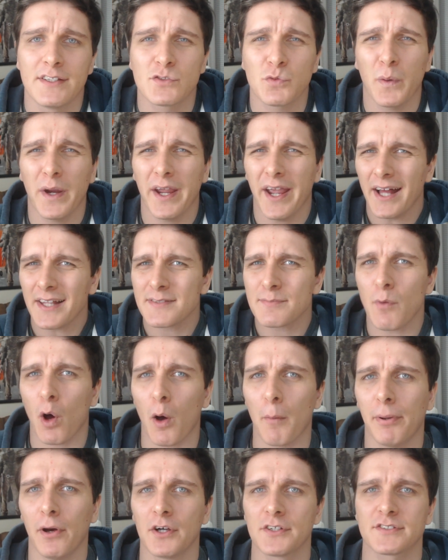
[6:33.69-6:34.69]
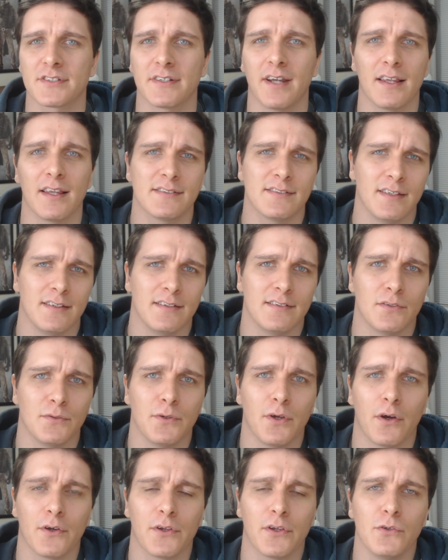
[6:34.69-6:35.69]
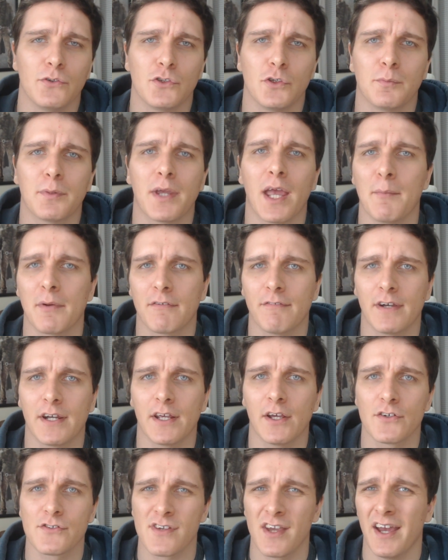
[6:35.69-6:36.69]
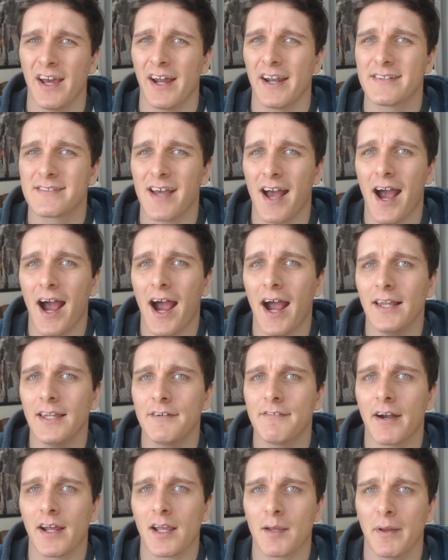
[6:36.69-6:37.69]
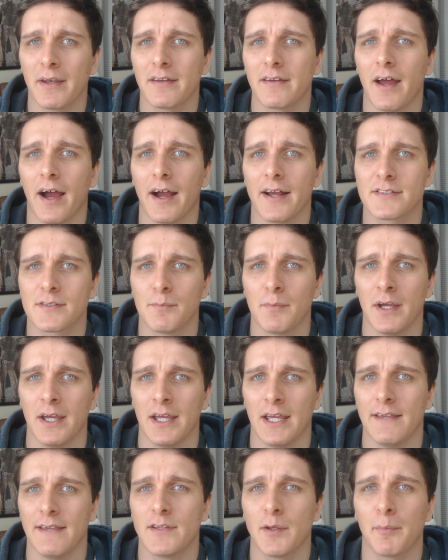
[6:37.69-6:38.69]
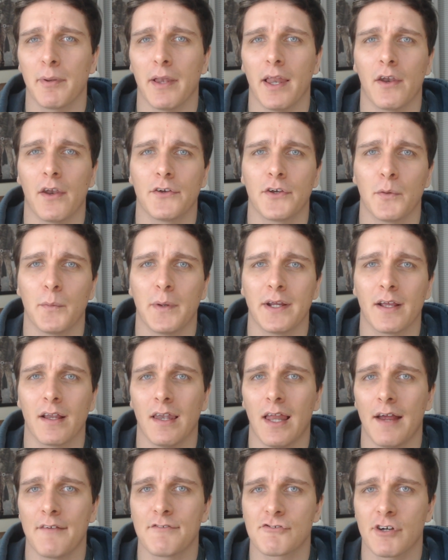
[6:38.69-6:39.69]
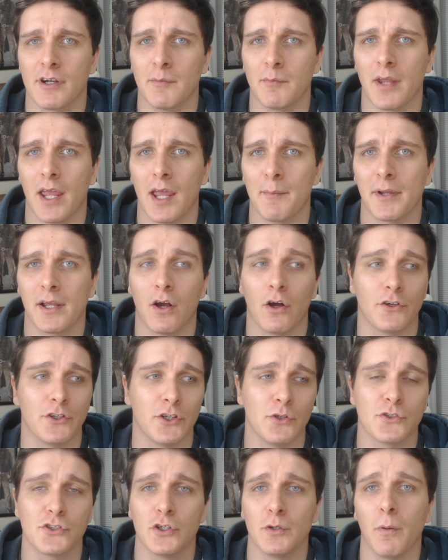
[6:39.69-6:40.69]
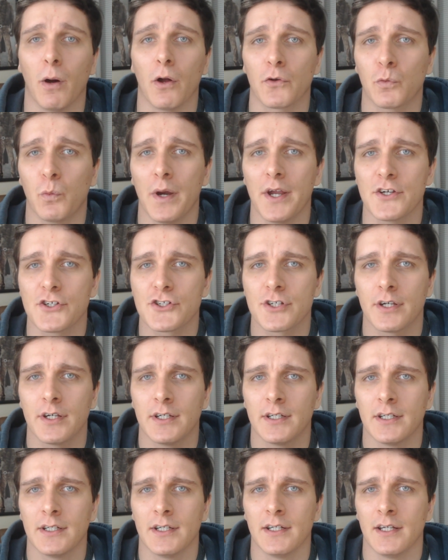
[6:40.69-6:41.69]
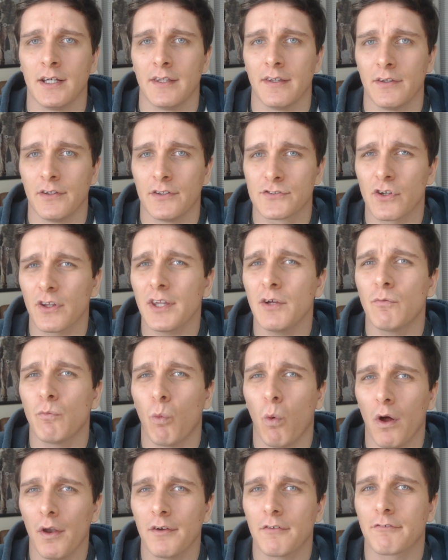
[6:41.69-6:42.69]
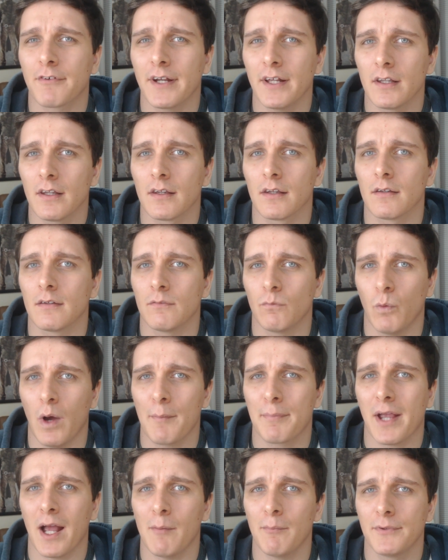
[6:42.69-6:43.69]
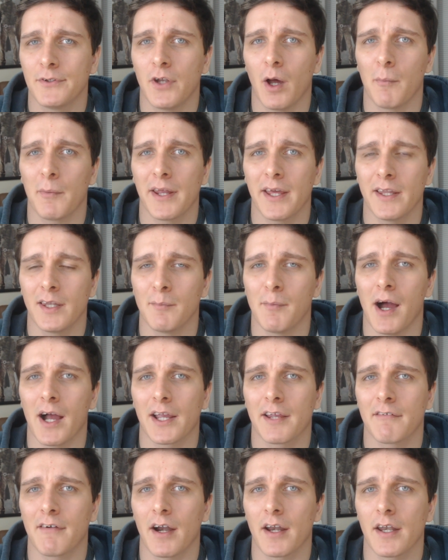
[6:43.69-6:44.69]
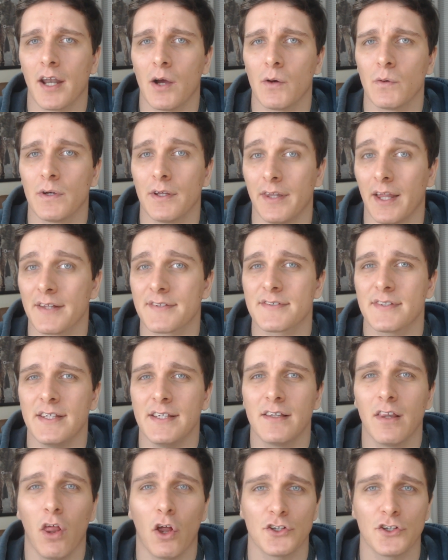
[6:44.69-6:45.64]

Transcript: This way it adds more personality to your YouTube gaming videos, and it's a highly recommended item if you plan on doing live stream gaming on YouTube or Twitch. There's only one real webcam dominating the market right now, and that's the